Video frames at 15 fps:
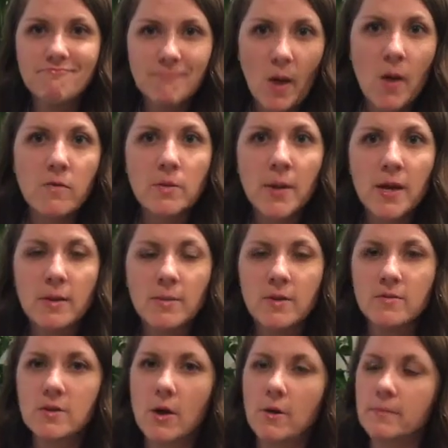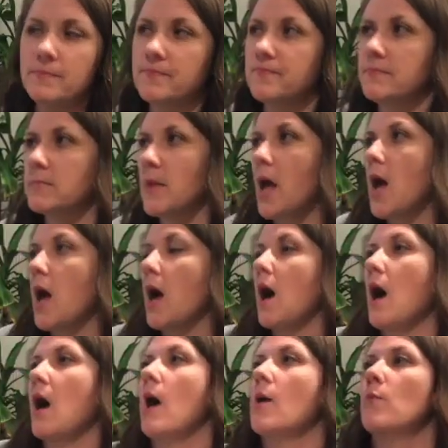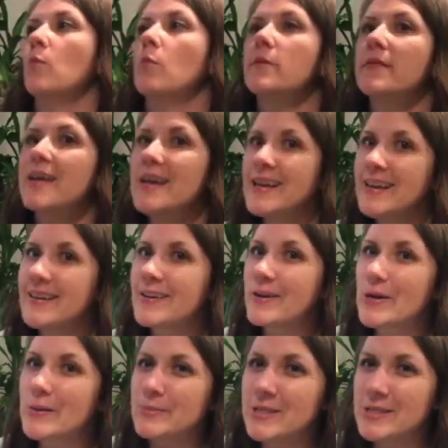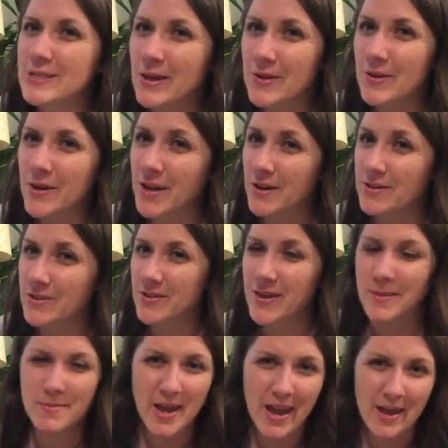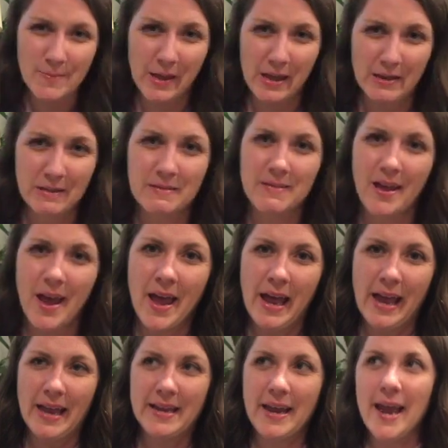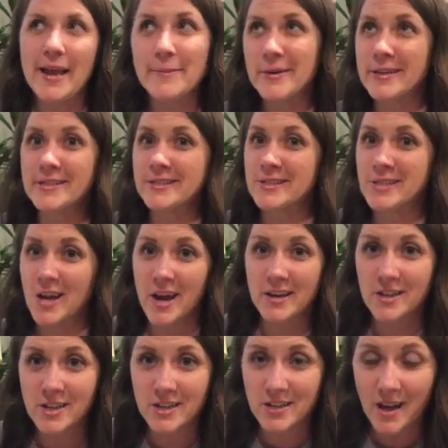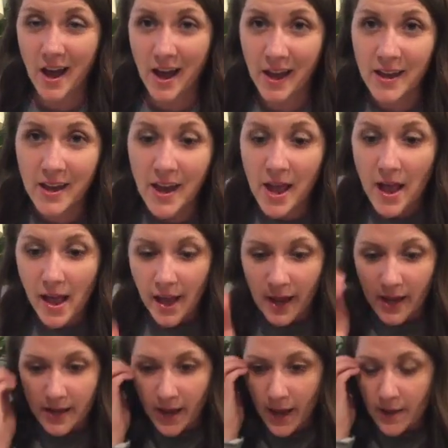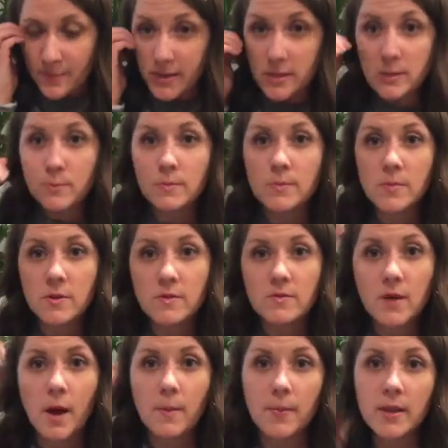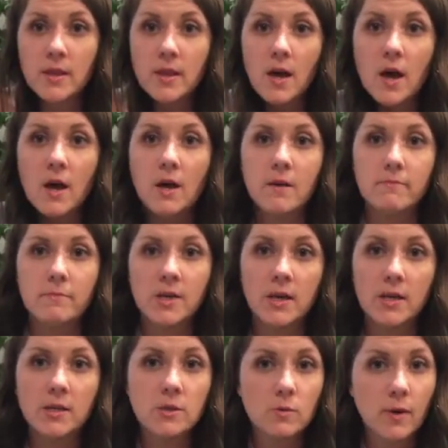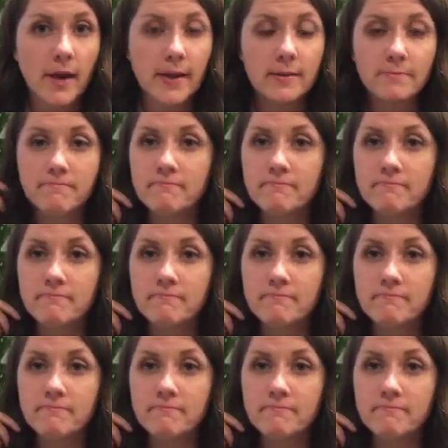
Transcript: Everybody moves on. Well, then there comes this other character named Haman, and Haman is not a good guy, and Haman is moved up in the king's reign,